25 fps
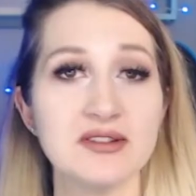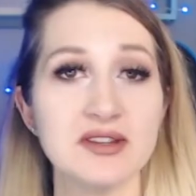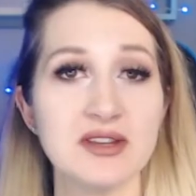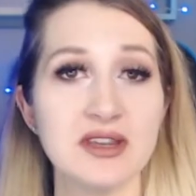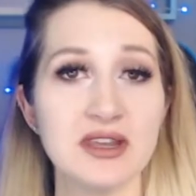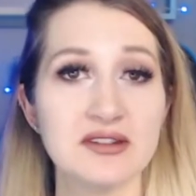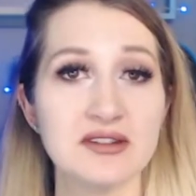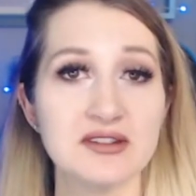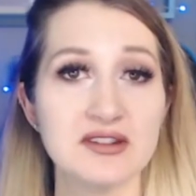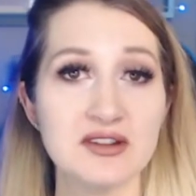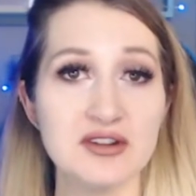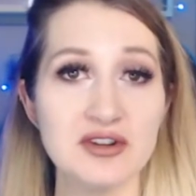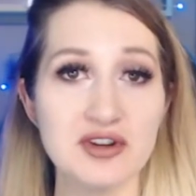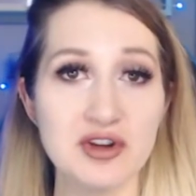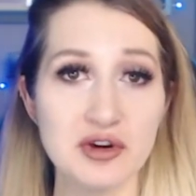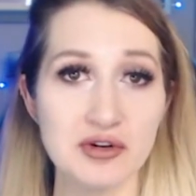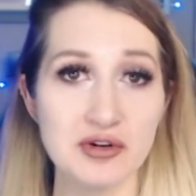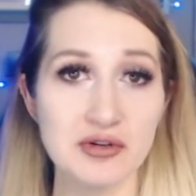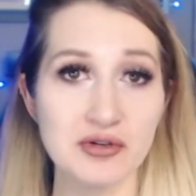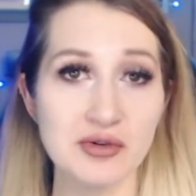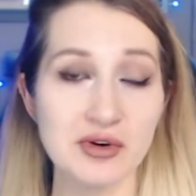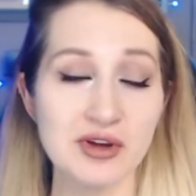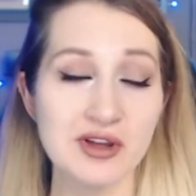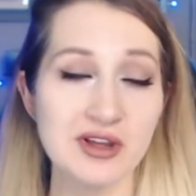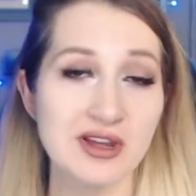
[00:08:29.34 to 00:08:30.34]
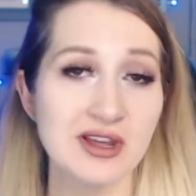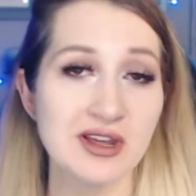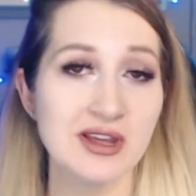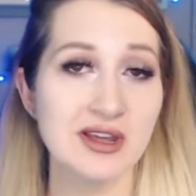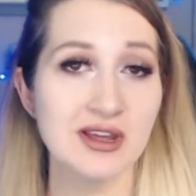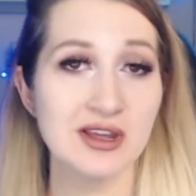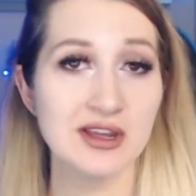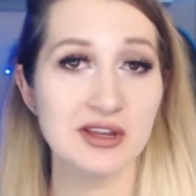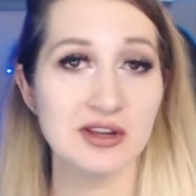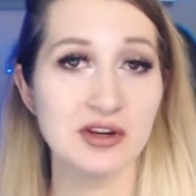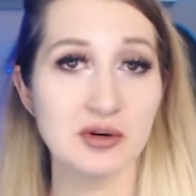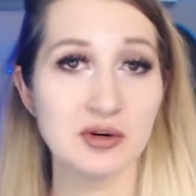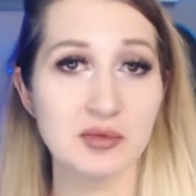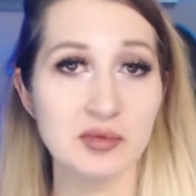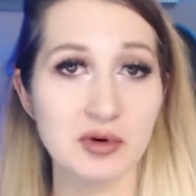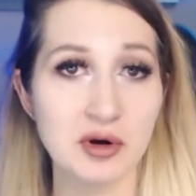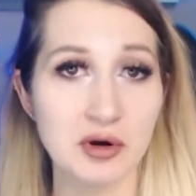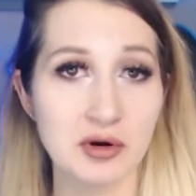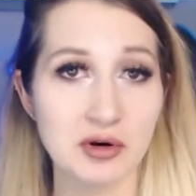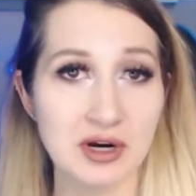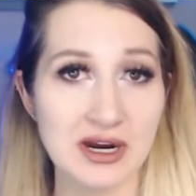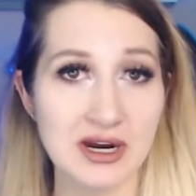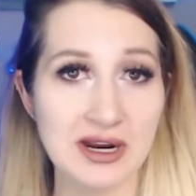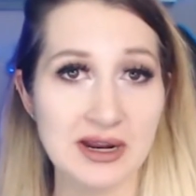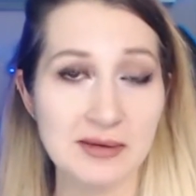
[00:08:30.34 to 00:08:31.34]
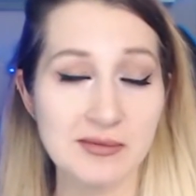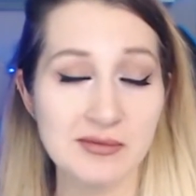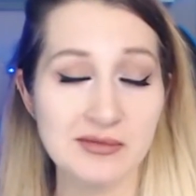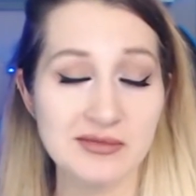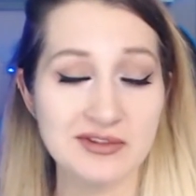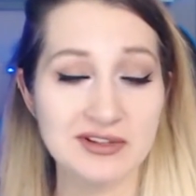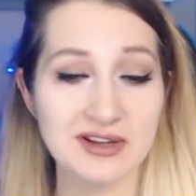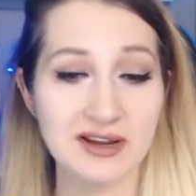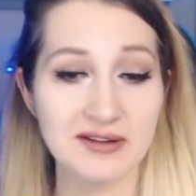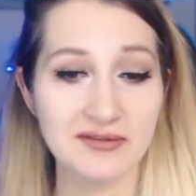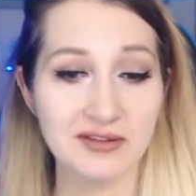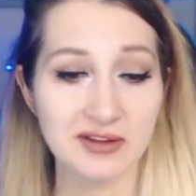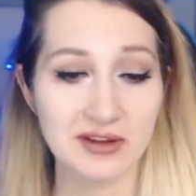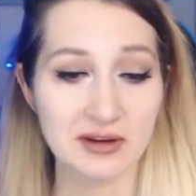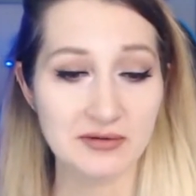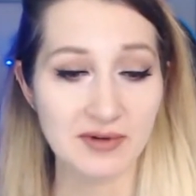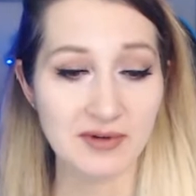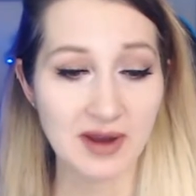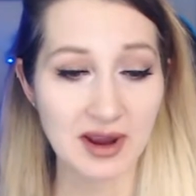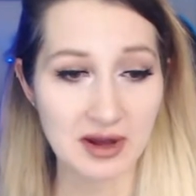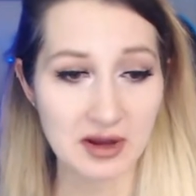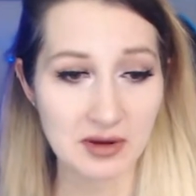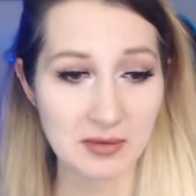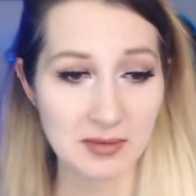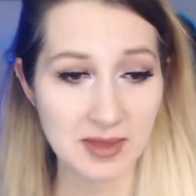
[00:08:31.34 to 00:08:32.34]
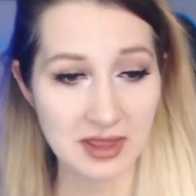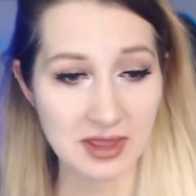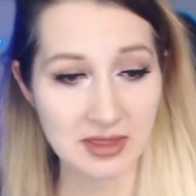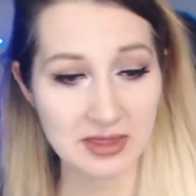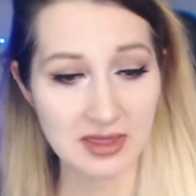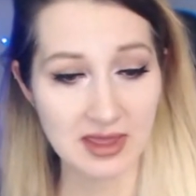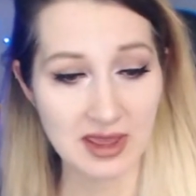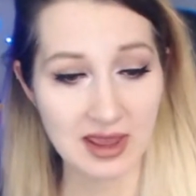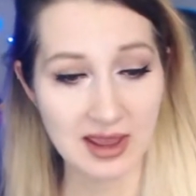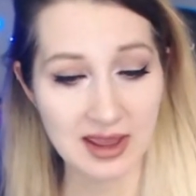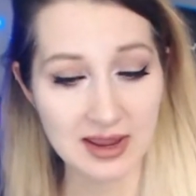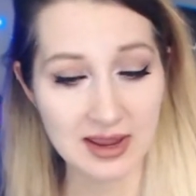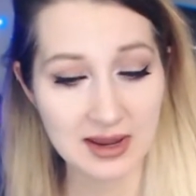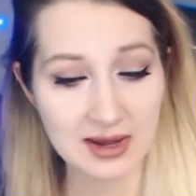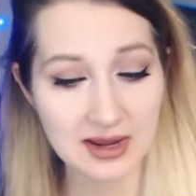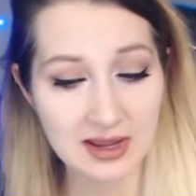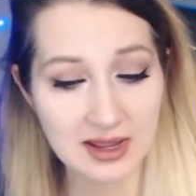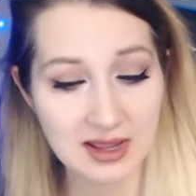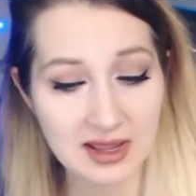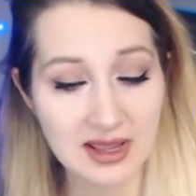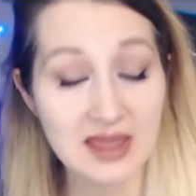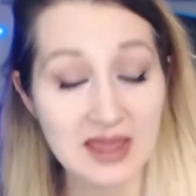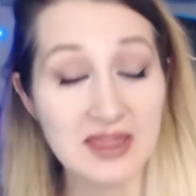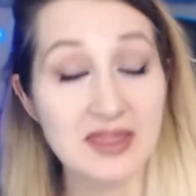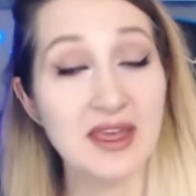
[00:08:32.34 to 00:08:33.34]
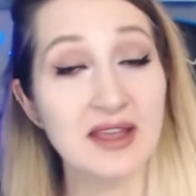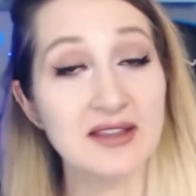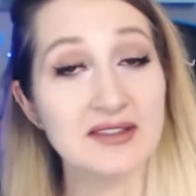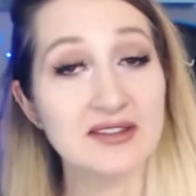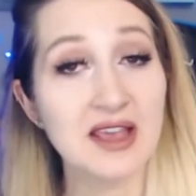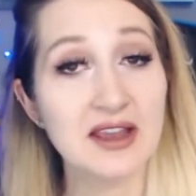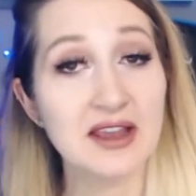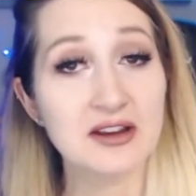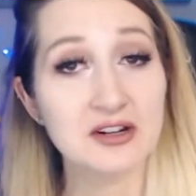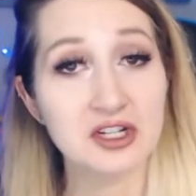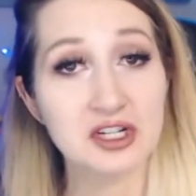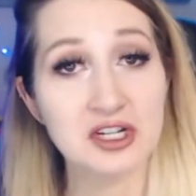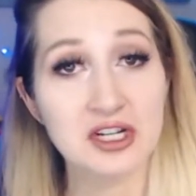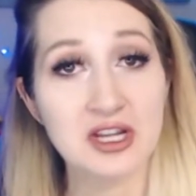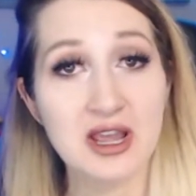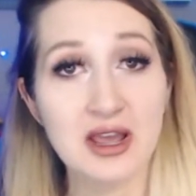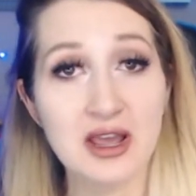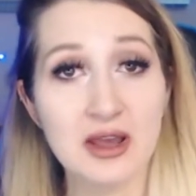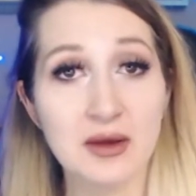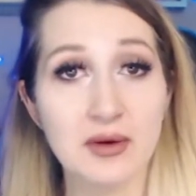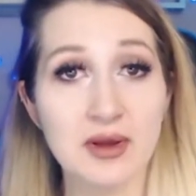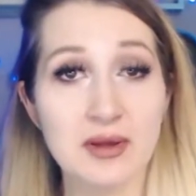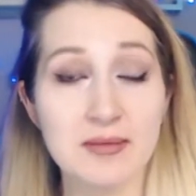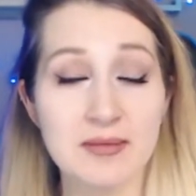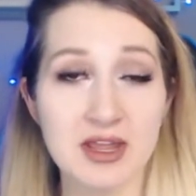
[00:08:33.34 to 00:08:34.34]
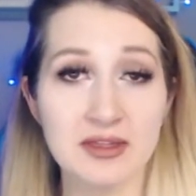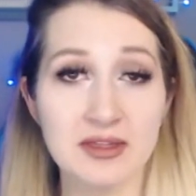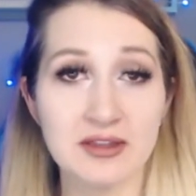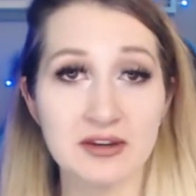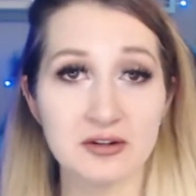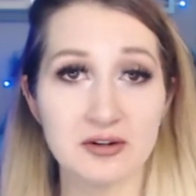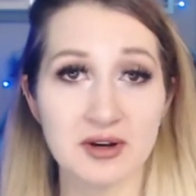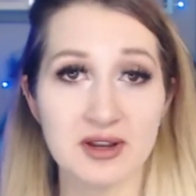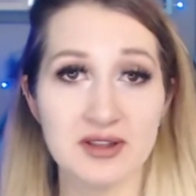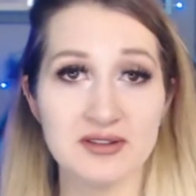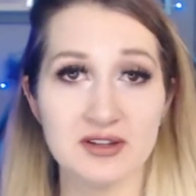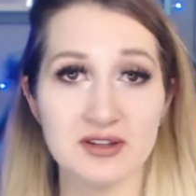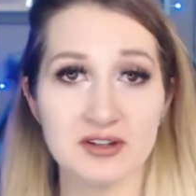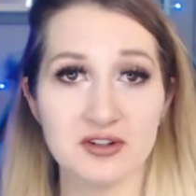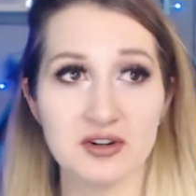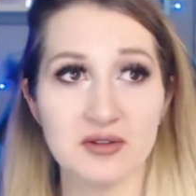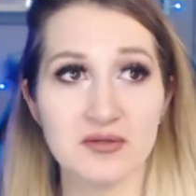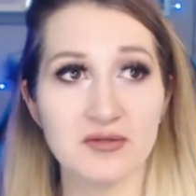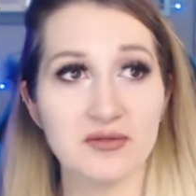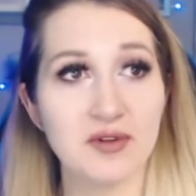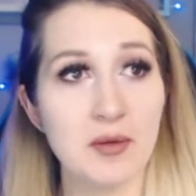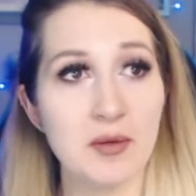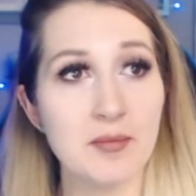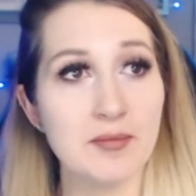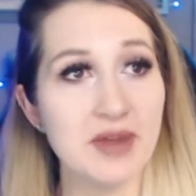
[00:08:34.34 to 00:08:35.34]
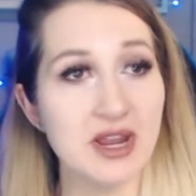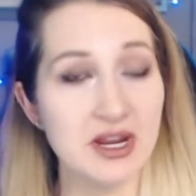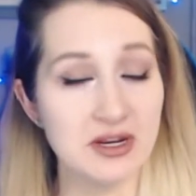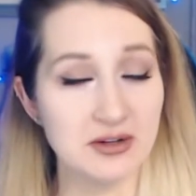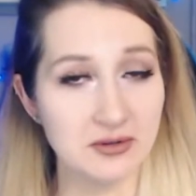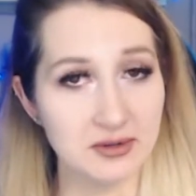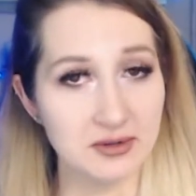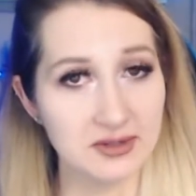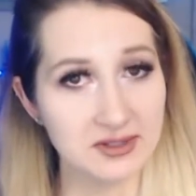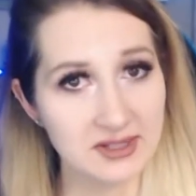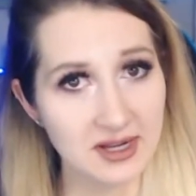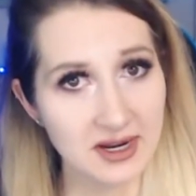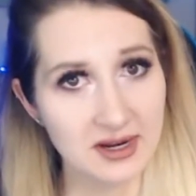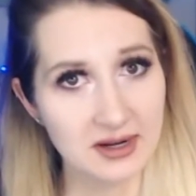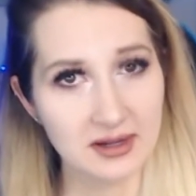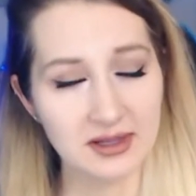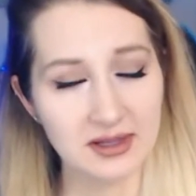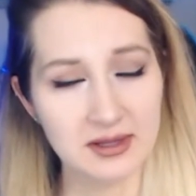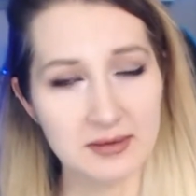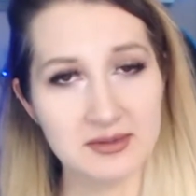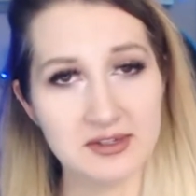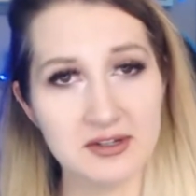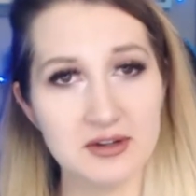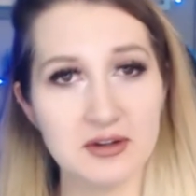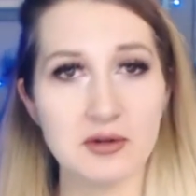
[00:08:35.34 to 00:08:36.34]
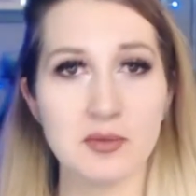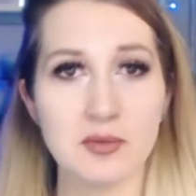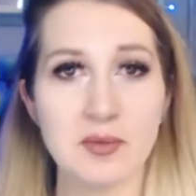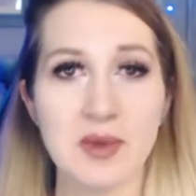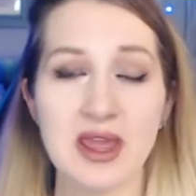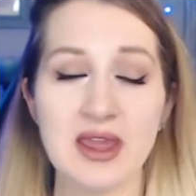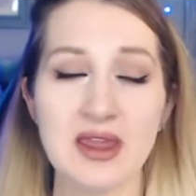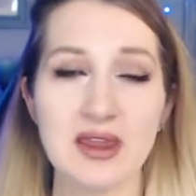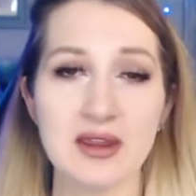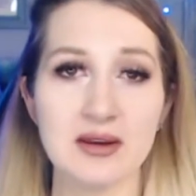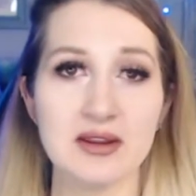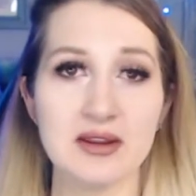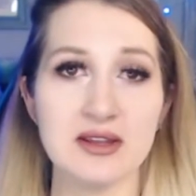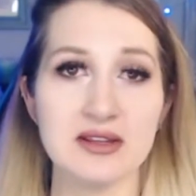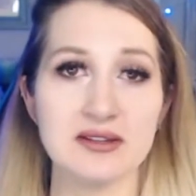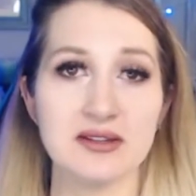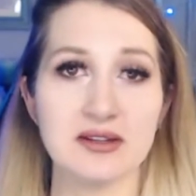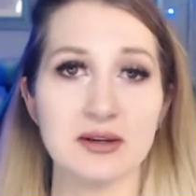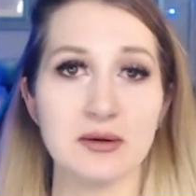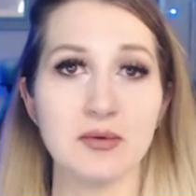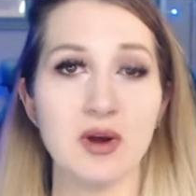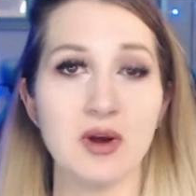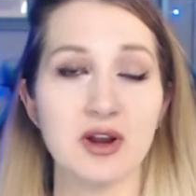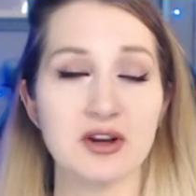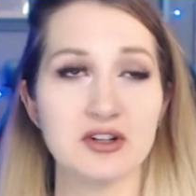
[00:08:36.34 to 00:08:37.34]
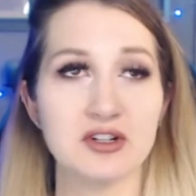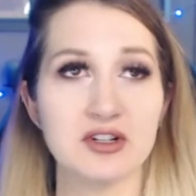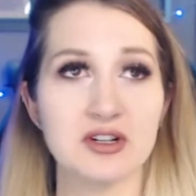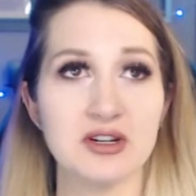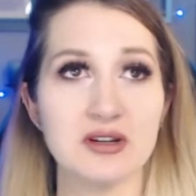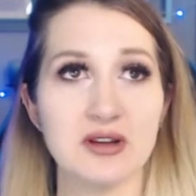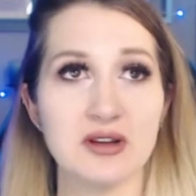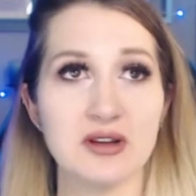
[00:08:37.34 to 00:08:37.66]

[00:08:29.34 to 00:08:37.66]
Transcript: get to know your program. Definitely recommend that. That's actually how I made the transition from Paint Tool Side to Clip Studio Paint. Is I watched it